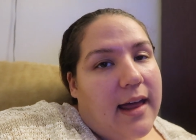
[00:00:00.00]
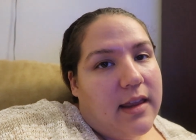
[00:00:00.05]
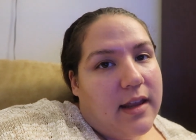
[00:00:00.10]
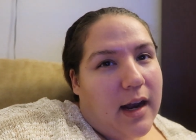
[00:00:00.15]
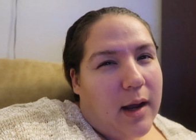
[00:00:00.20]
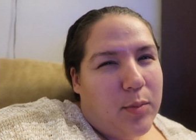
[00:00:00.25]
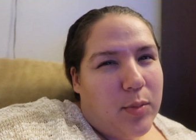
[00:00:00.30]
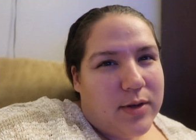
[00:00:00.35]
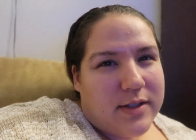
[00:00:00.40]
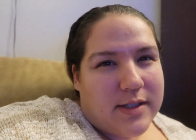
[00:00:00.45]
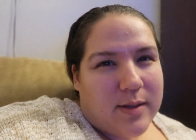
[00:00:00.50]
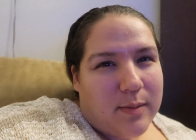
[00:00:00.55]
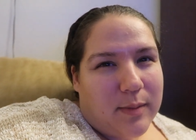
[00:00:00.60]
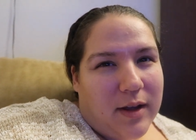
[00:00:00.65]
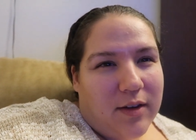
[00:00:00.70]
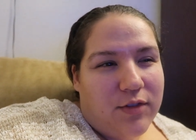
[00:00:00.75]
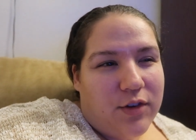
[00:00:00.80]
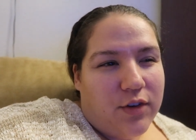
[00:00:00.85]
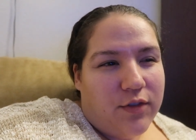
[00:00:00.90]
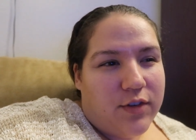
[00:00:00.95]
and then I put some
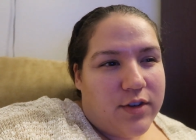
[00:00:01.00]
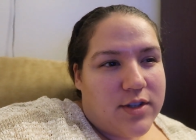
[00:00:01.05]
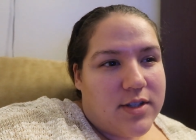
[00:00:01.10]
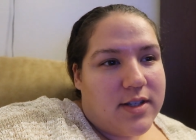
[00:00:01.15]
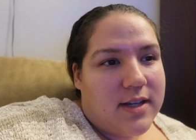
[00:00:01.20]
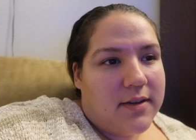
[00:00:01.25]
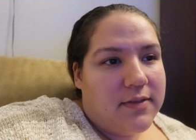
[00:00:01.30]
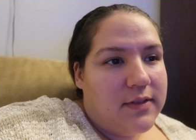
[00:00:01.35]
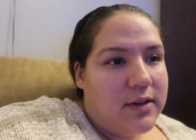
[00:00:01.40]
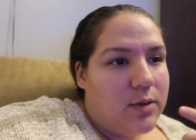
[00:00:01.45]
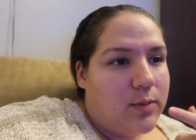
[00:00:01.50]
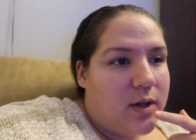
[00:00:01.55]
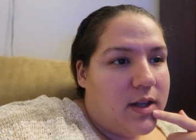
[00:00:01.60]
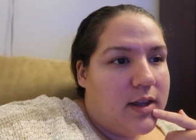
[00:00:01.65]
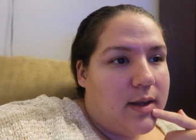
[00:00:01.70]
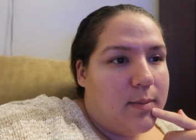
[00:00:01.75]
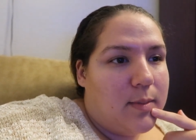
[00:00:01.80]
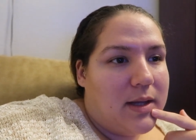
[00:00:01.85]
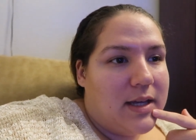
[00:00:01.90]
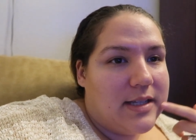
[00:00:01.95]
leftover stuffing
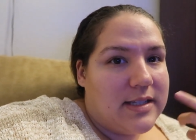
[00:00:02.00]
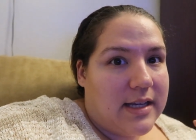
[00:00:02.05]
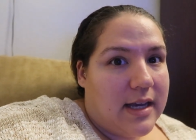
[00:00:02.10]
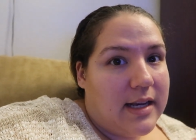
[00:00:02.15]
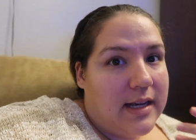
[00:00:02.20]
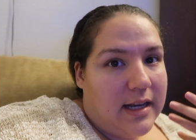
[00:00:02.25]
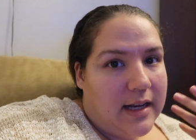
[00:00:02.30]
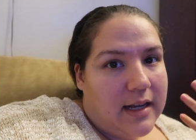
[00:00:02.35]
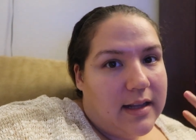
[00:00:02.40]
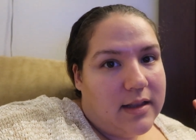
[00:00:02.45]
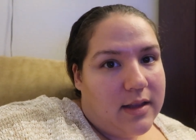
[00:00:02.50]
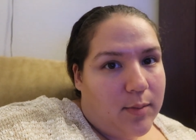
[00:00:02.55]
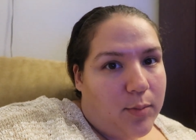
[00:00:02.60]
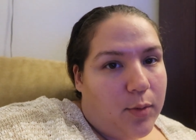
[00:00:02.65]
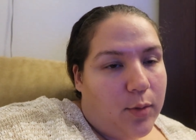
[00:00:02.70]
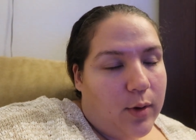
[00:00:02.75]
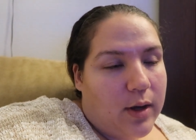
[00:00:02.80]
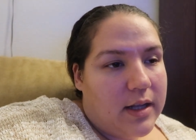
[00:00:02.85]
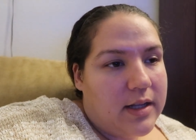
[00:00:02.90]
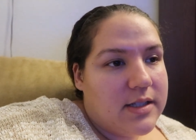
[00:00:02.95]
with it because I needed the
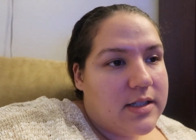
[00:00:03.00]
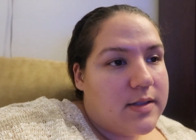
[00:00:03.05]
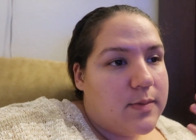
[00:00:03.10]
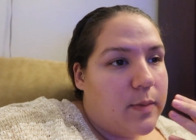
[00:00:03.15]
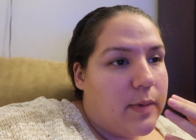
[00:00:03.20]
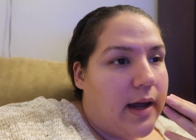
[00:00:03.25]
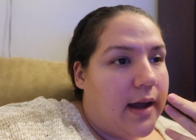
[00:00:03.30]
points.